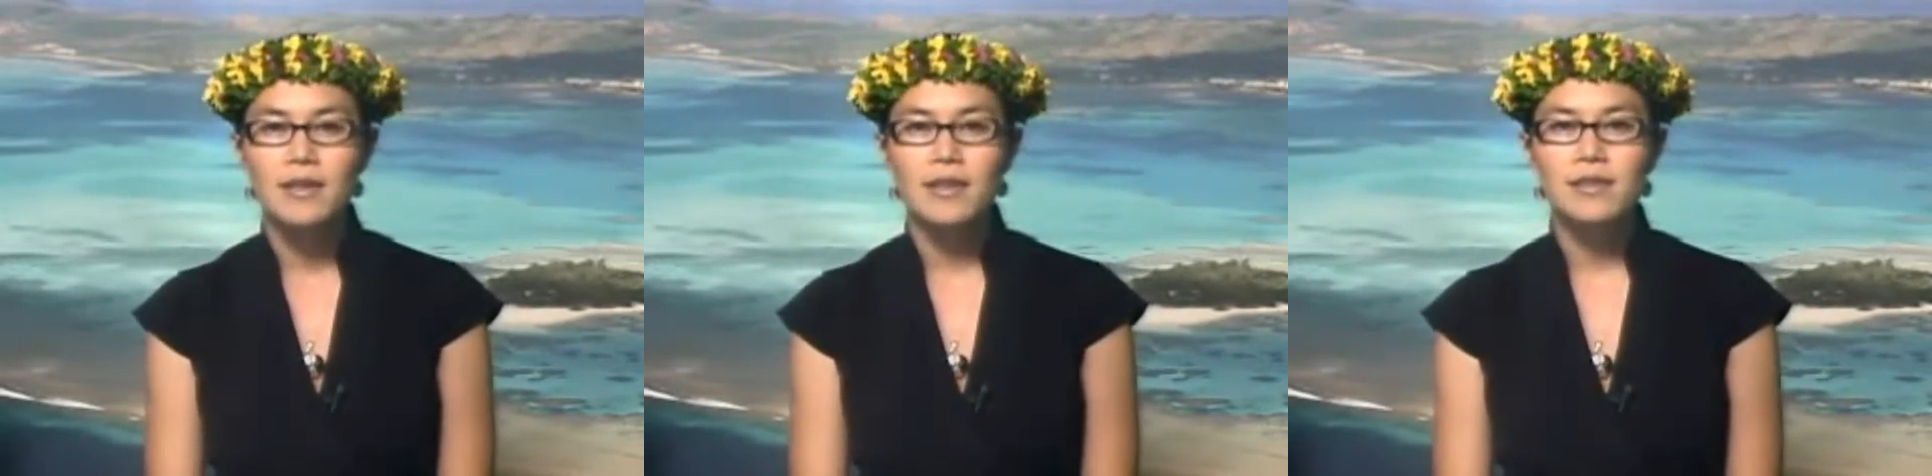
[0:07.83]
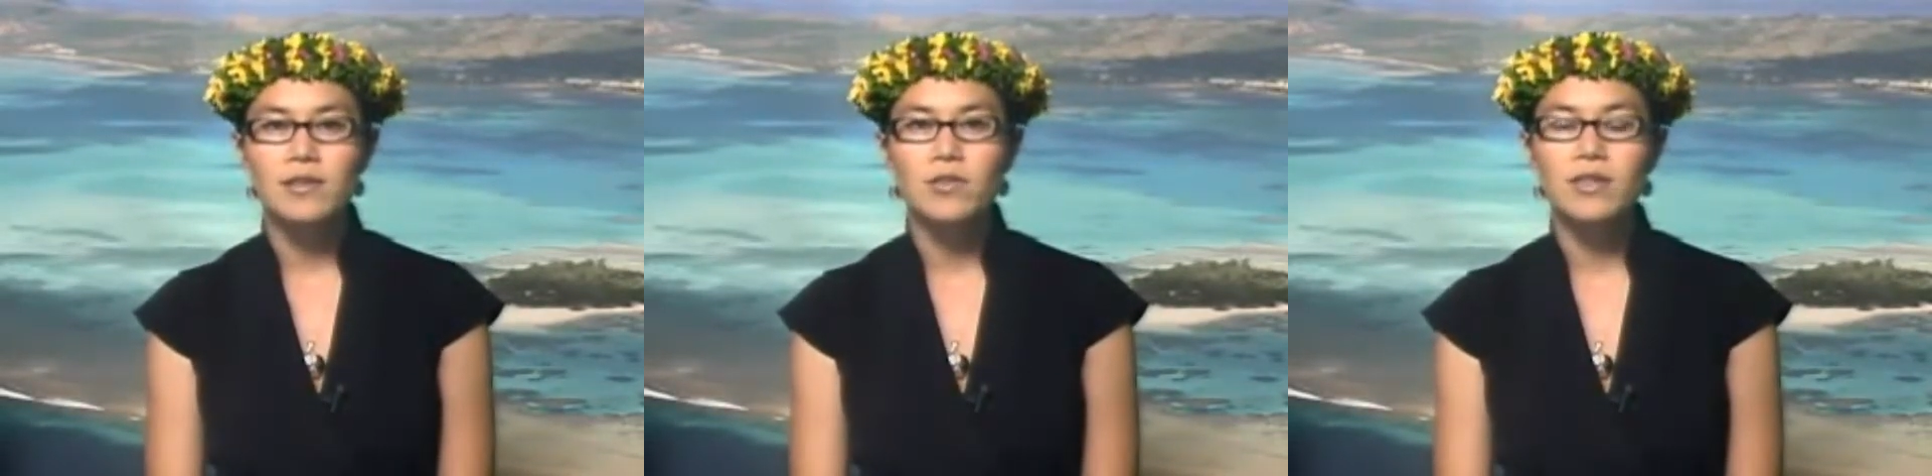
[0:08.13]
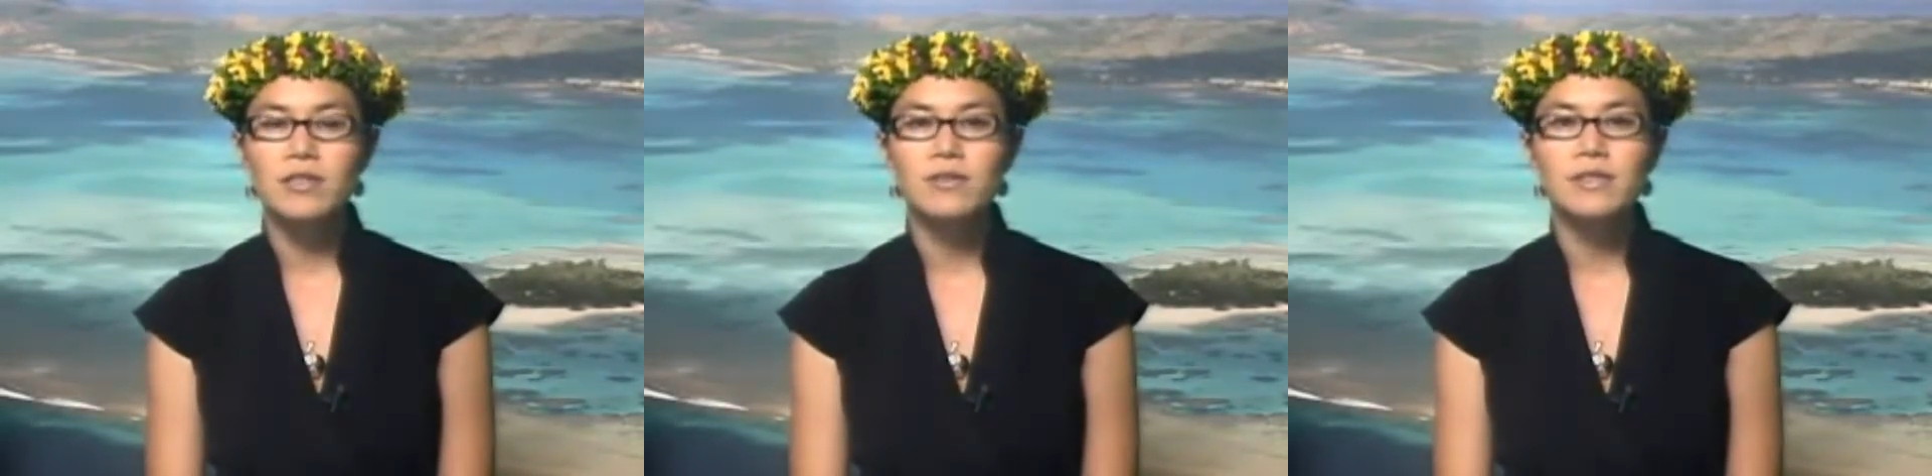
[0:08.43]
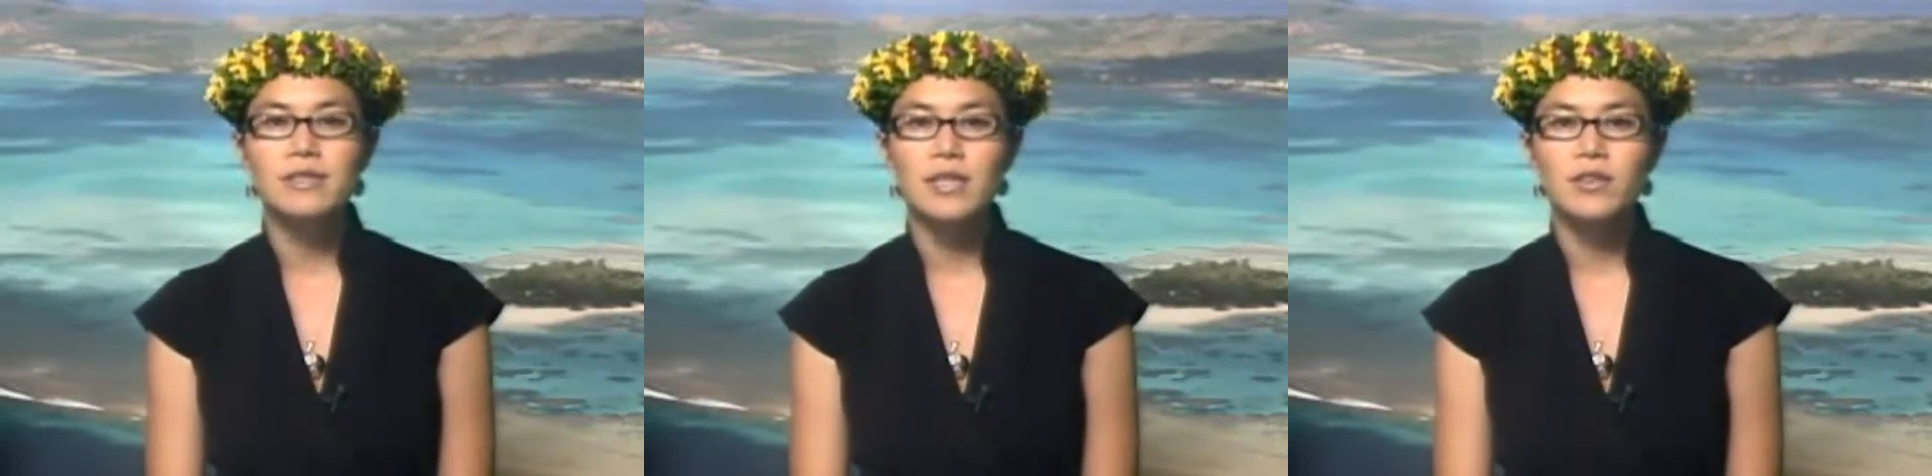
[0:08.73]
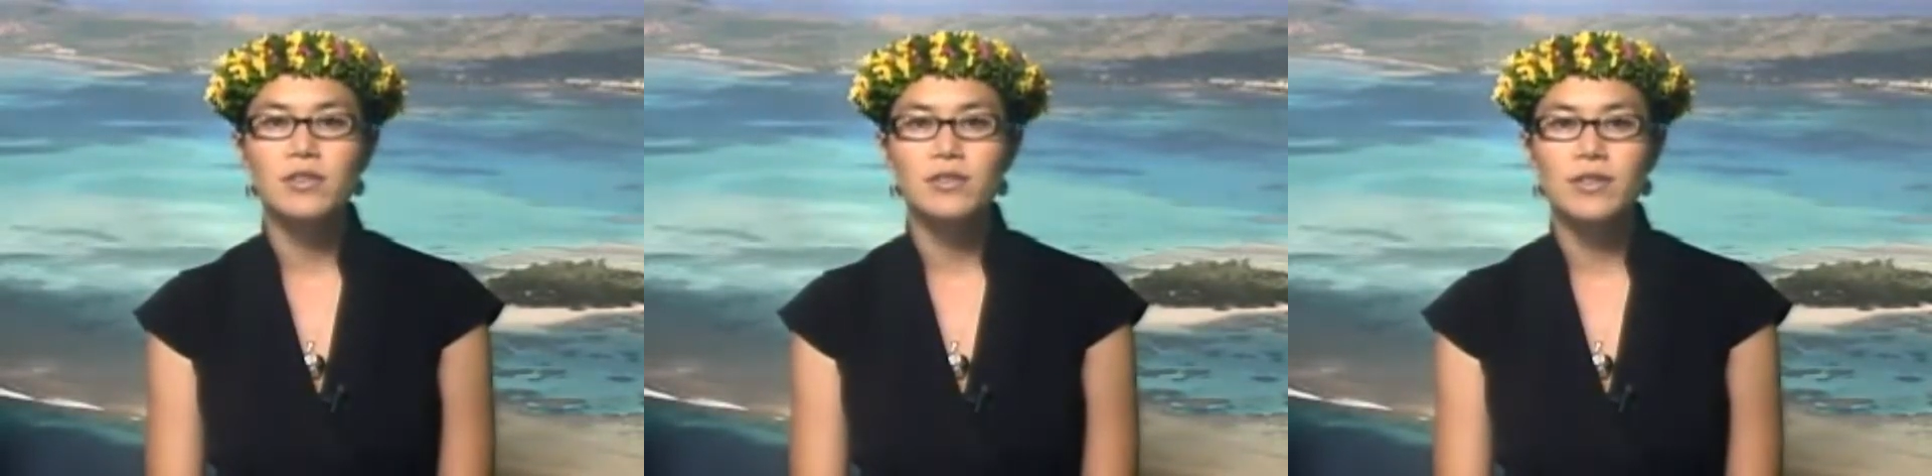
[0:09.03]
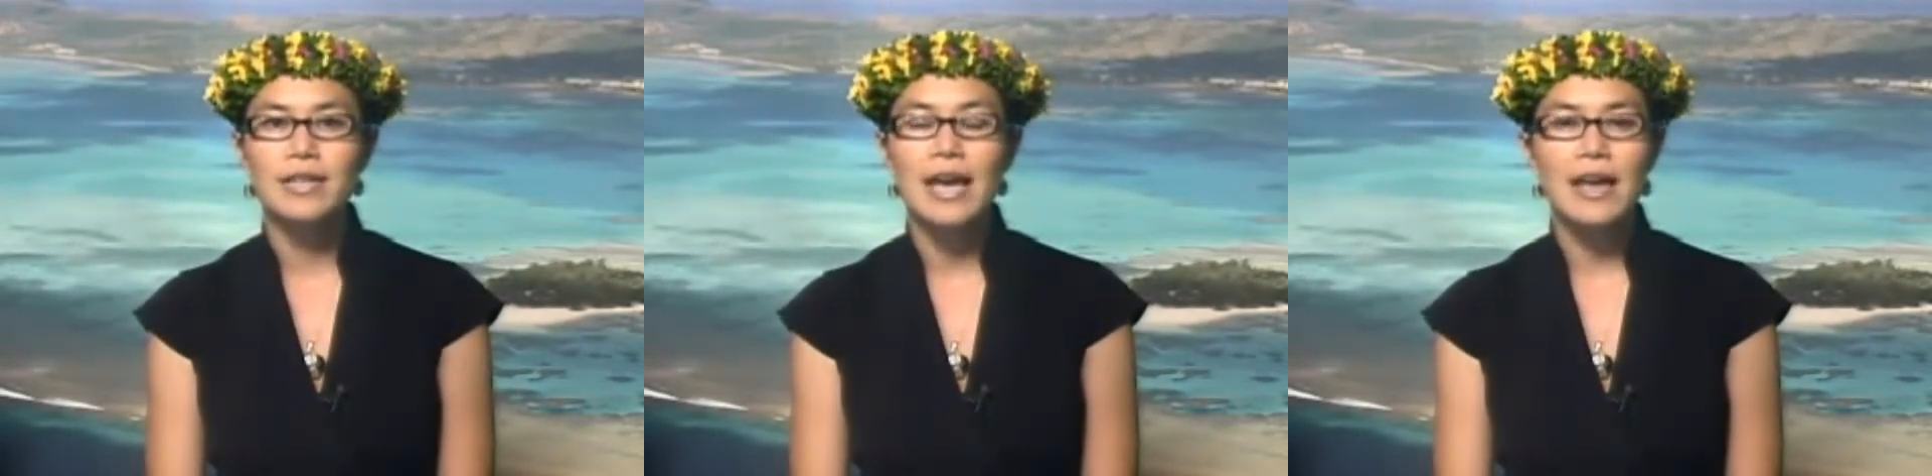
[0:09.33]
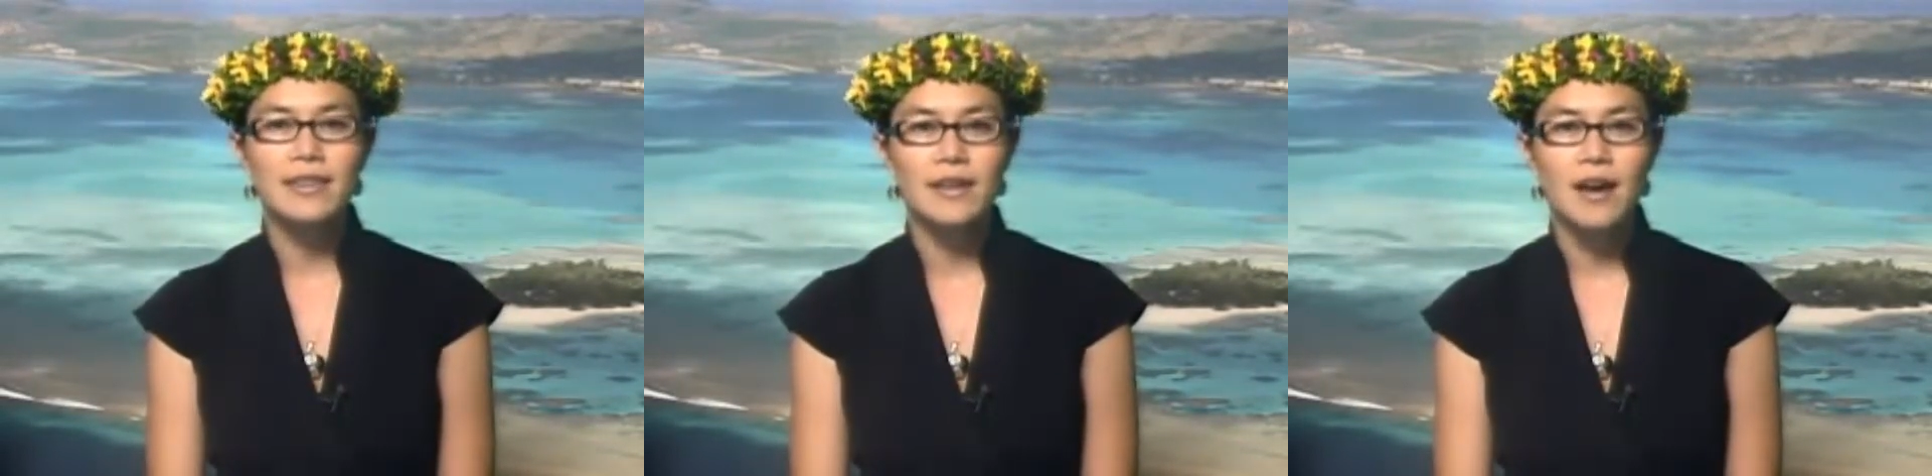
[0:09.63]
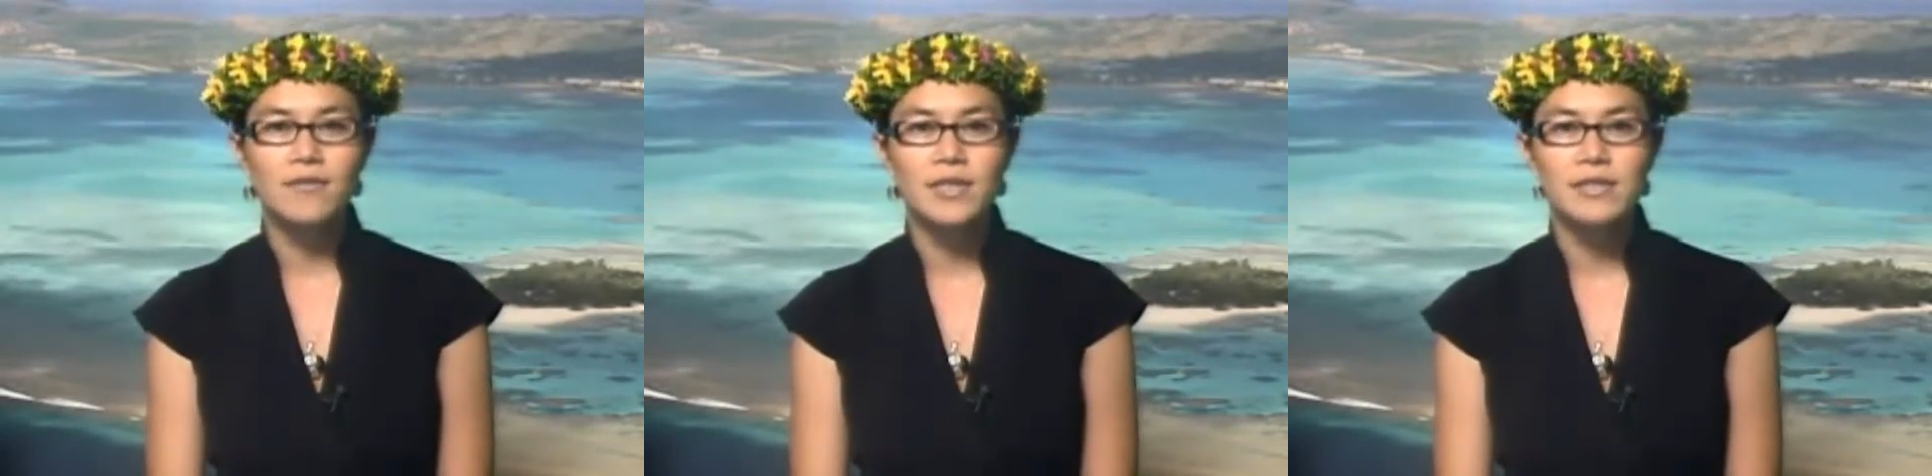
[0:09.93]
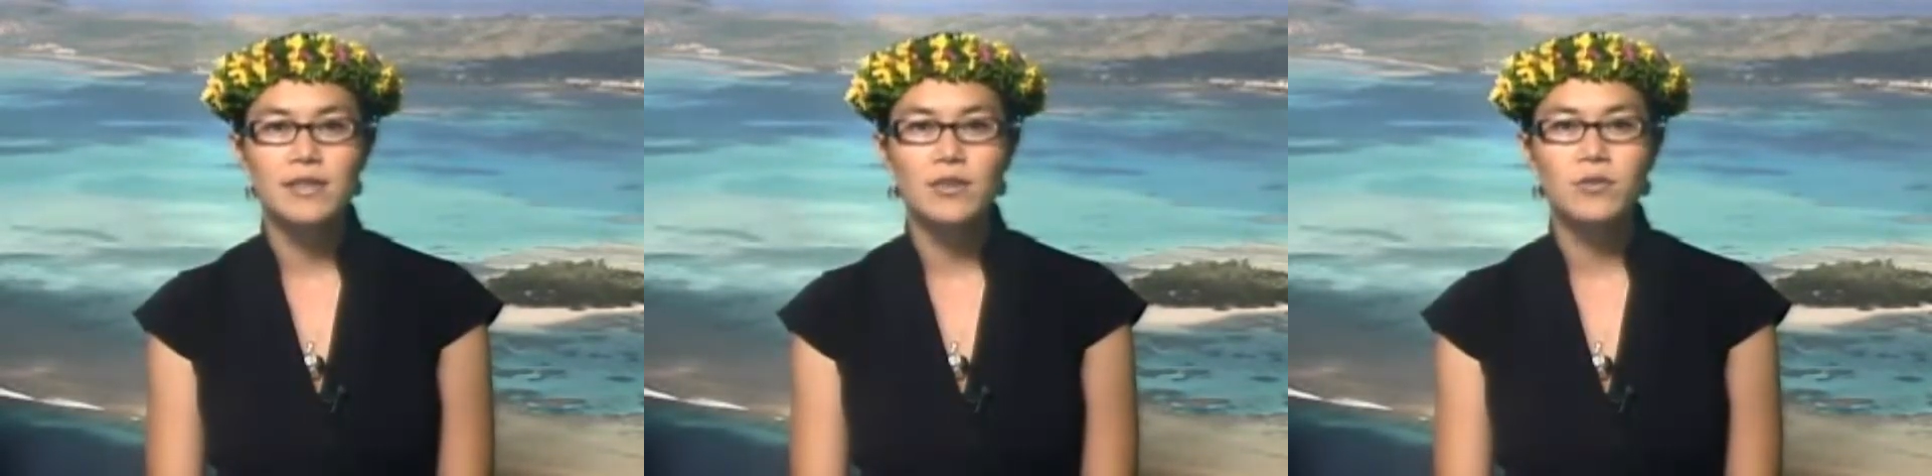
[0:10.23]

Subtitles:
This according to a senior attorney at the office